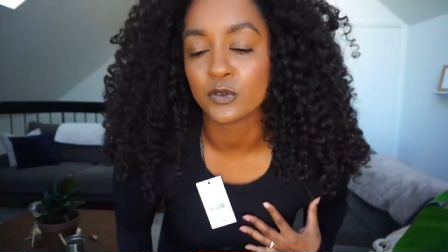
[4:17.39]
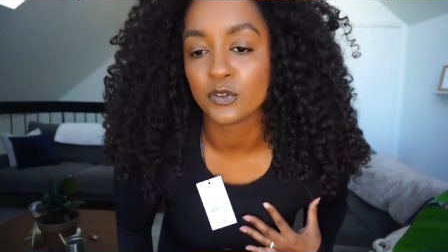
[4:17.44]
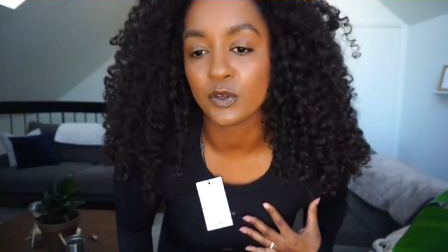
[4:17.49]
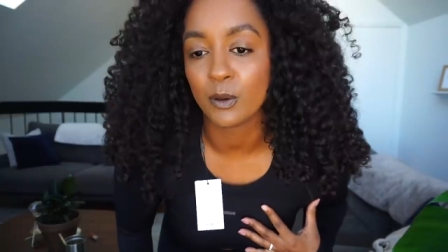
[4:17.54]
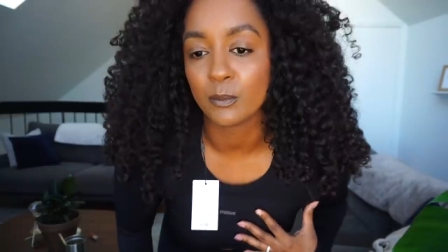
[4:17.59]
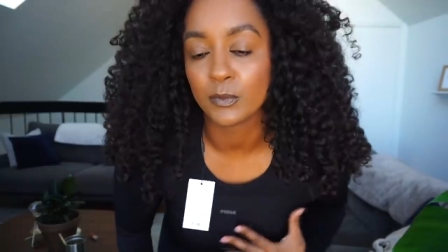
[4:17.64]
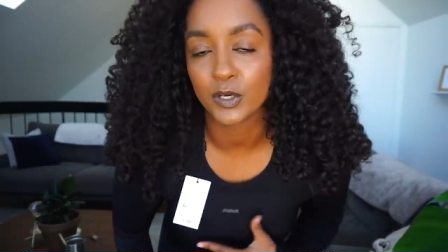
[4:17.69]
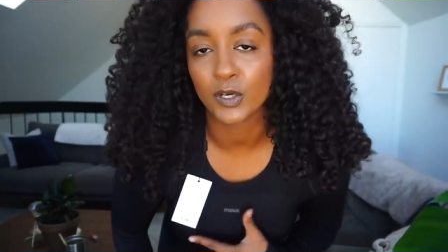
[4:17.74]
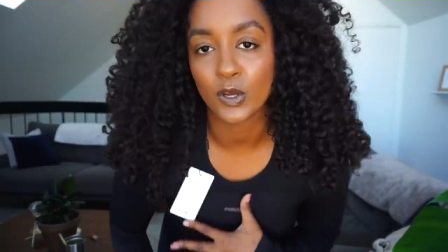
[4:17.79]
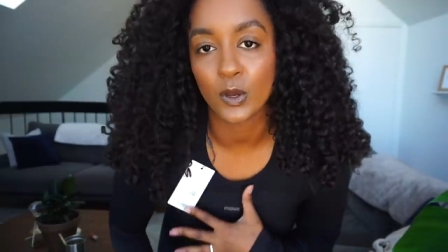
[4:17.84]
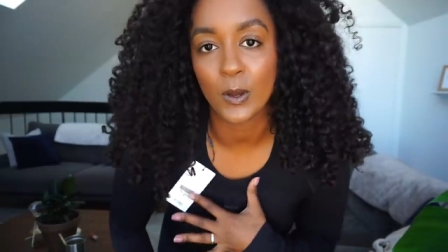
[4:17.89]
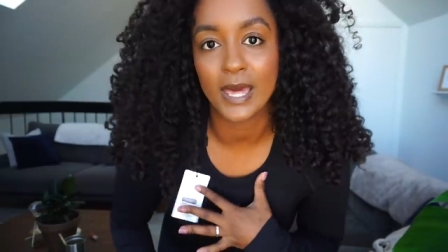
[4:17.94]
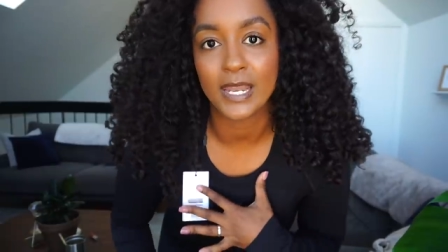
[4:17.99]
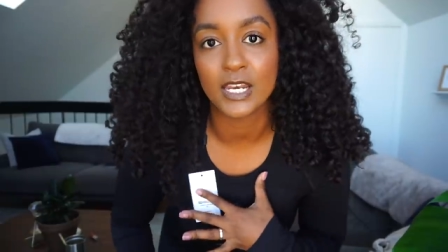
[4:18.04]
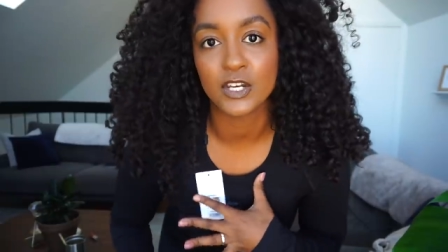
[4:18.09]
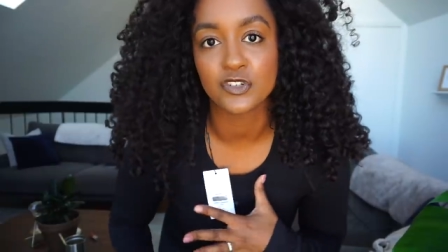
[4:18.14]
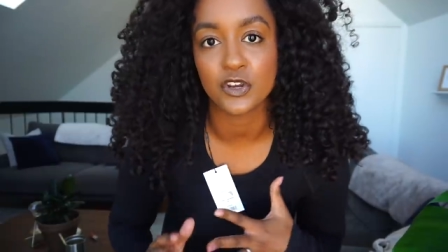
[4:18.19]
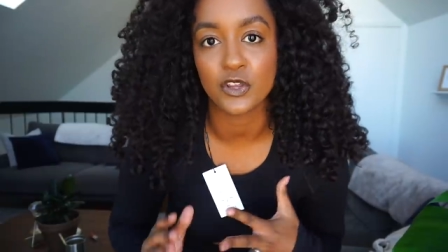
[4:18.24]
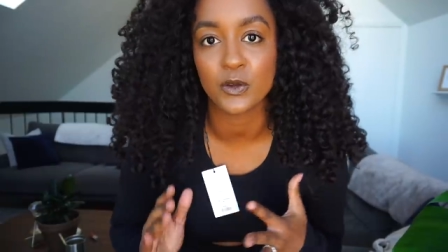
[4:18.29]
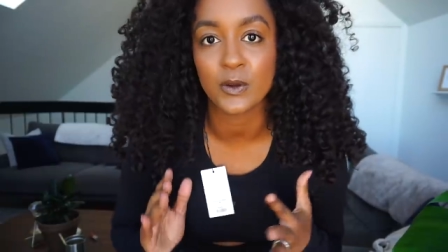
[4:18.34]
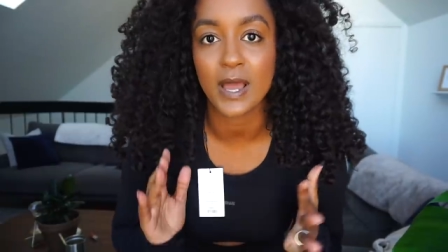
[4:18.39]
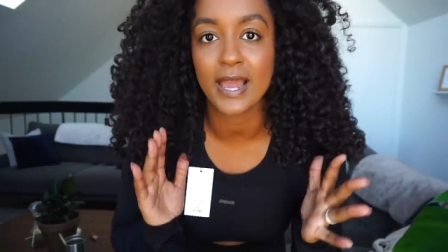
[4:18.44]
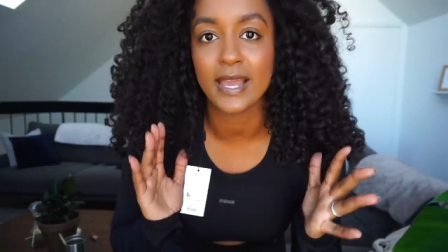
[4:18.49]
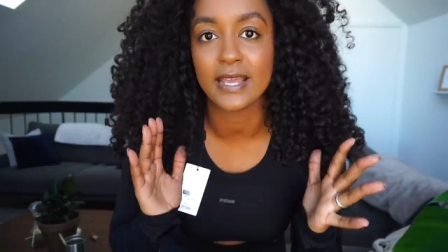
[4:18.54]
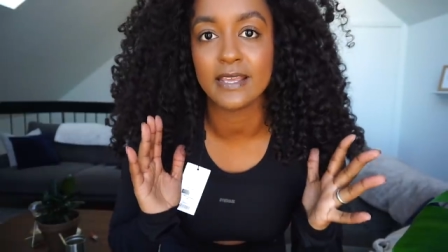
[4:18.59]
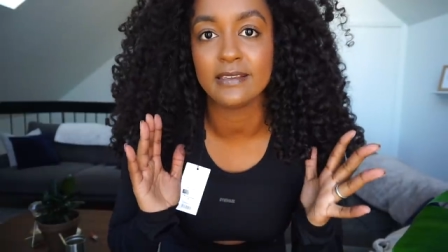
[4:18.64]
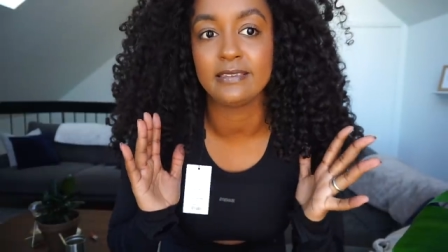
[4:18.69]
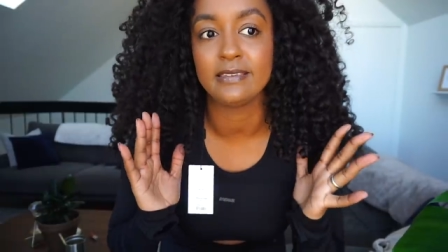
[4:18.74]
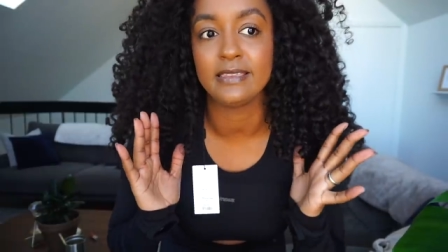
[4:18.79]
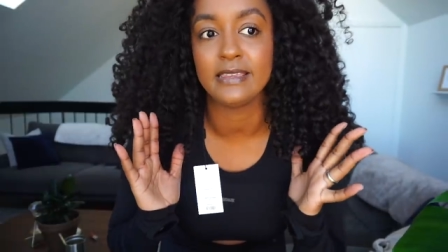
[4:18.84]
So I'm gonna go ahead and show you
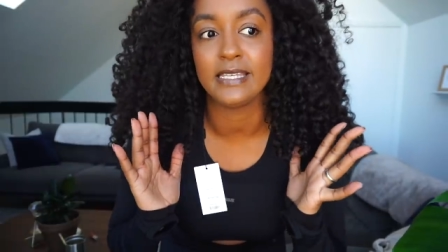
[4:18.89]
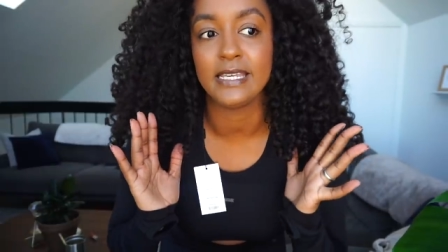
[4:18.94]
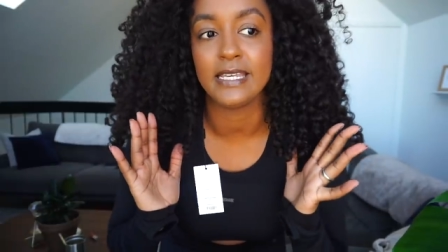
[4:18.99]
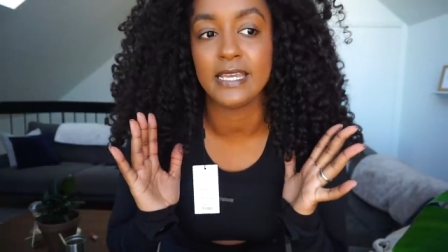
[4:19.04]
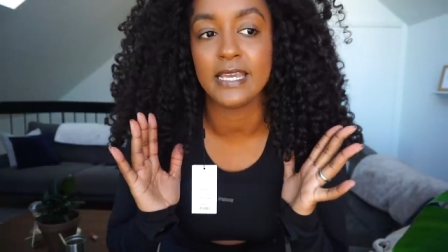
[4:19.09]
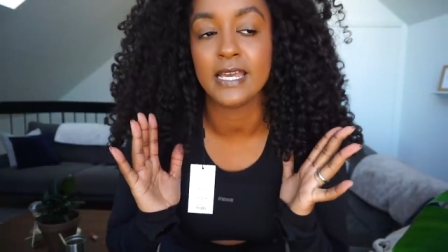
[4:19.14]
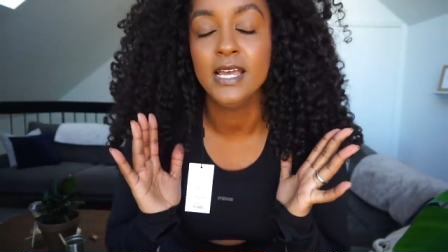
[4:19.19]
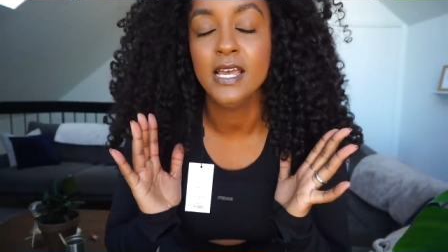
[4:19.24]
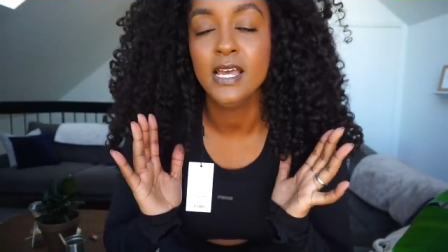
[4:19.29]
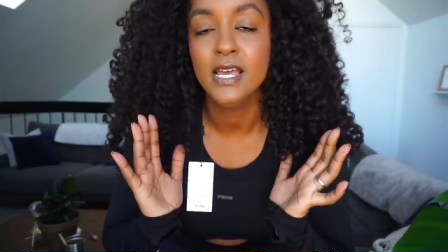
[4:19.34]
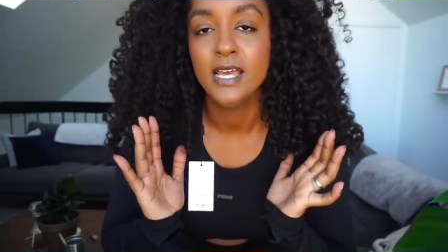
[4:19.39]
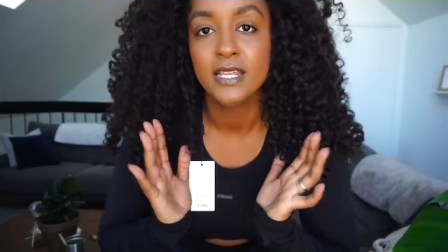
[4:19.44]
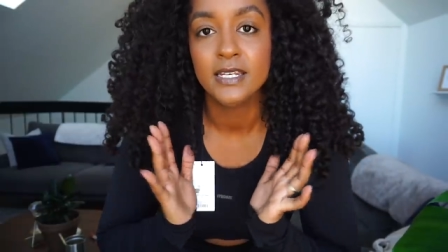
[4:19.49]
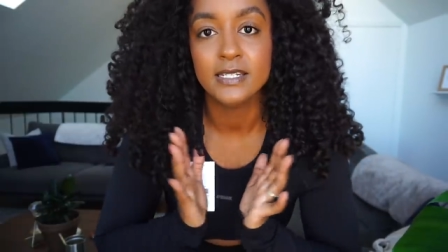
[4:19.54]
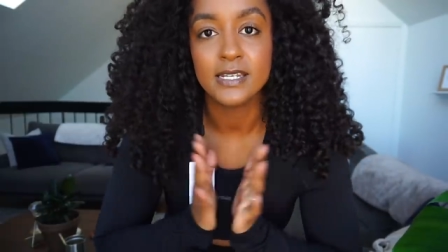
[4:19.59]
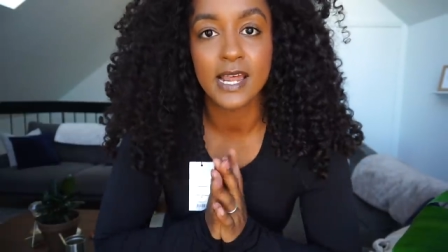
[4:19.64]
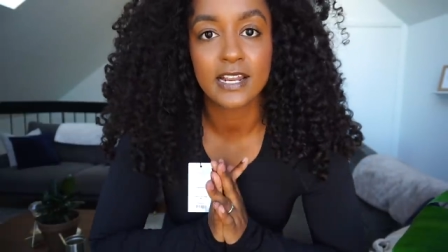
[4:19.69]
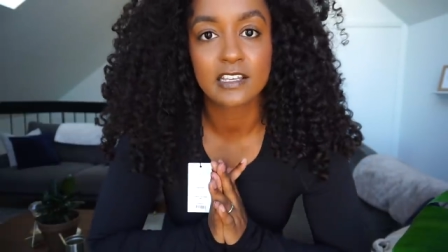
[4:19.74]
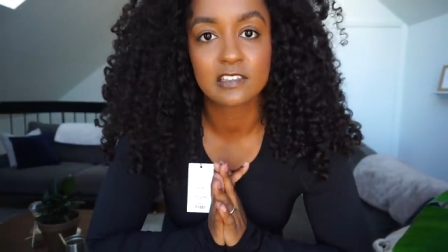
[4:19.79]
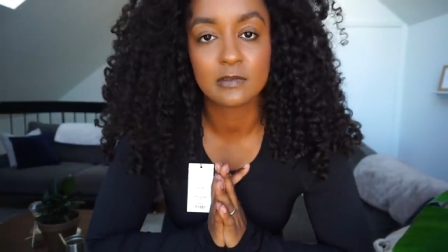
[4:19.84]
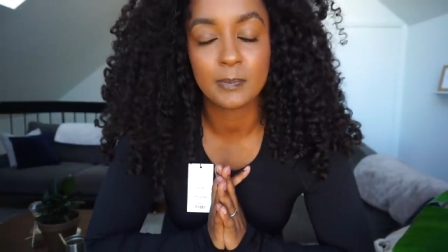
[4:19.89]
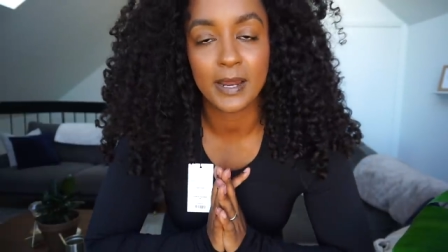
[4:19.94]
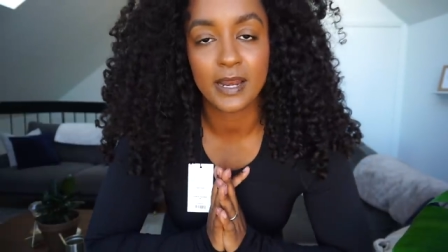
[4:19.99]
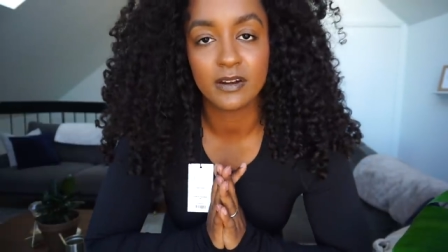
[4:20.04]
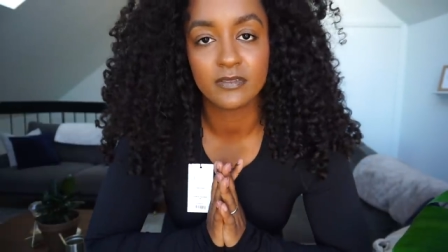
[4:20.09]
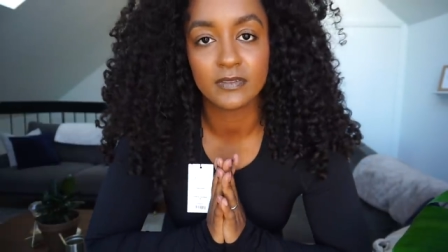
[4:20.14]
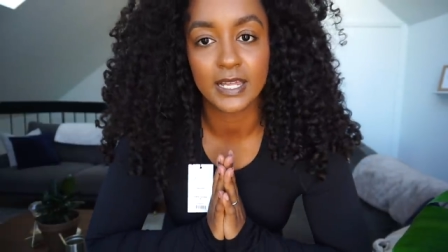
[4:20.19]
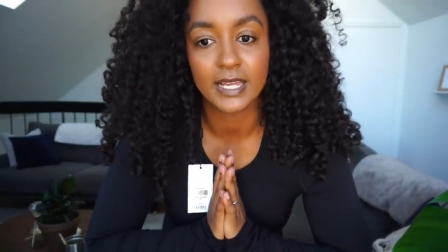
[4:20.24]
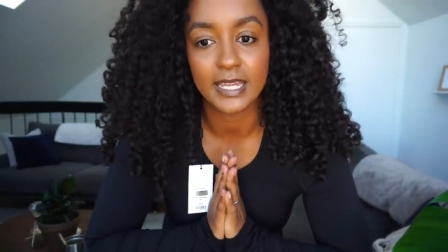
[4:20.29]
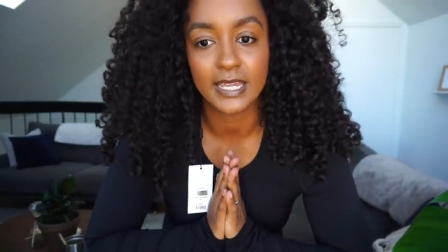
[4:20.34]
guys the next
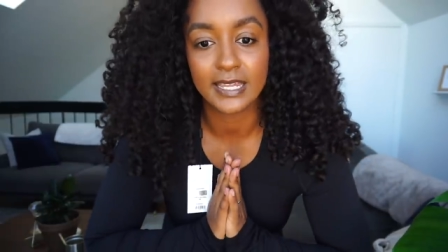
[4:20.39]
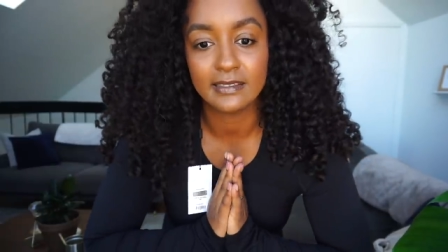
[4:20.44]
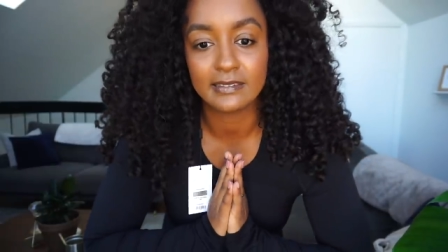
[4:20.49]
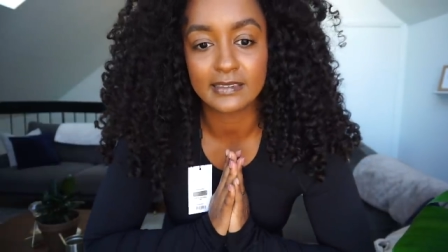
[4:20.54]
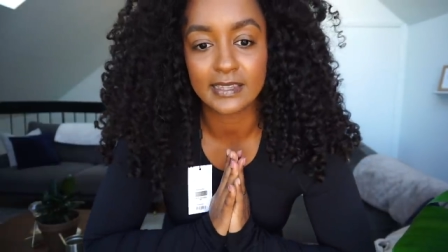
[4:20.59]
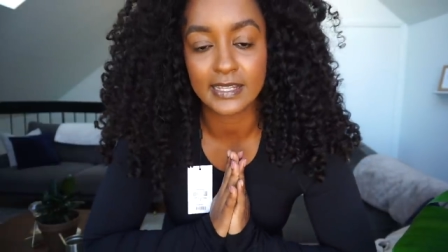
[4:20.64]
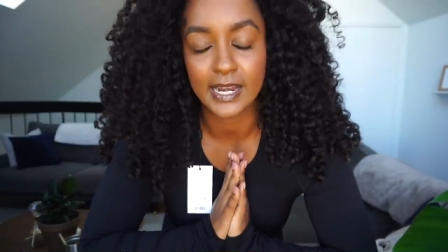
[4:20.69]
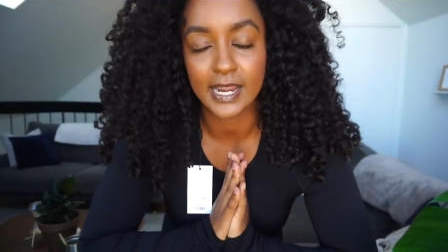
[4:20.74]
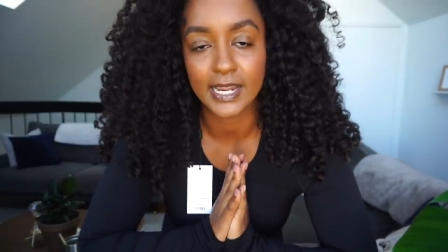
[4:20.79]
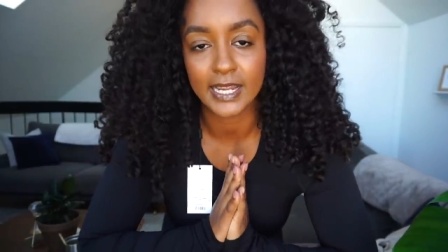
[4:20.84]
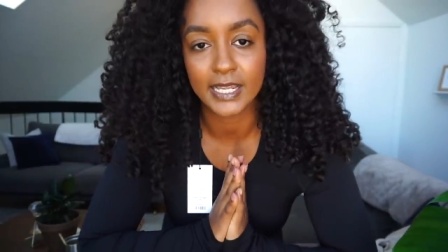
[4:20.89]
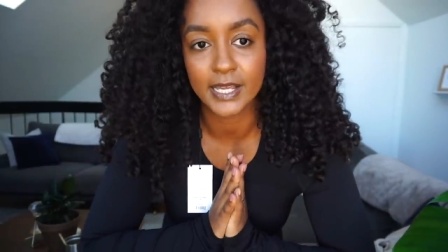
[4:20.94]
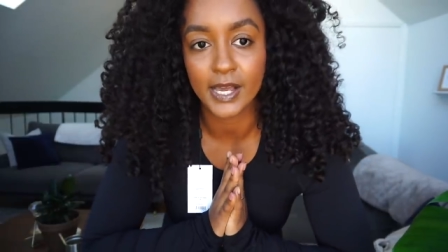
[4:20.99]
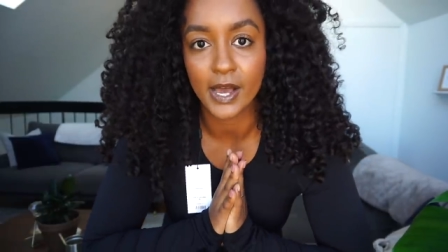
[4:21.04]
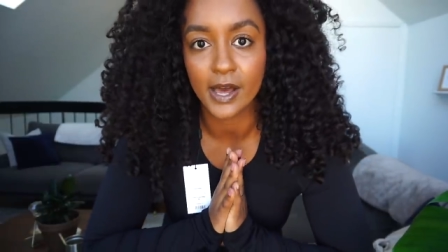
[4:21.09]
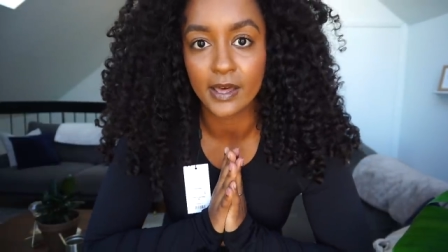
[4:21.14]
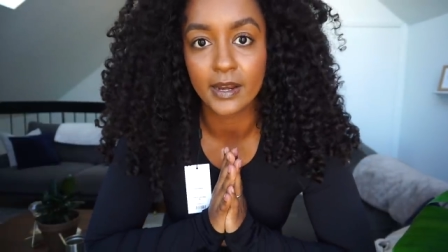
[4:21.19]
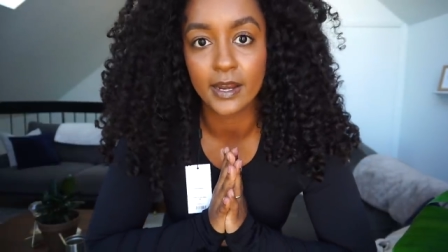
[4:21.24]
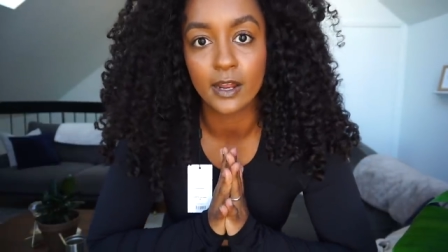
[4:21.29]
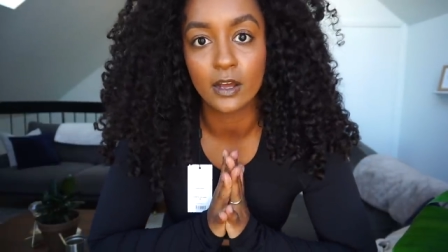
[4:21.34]
pair of leggings that I got.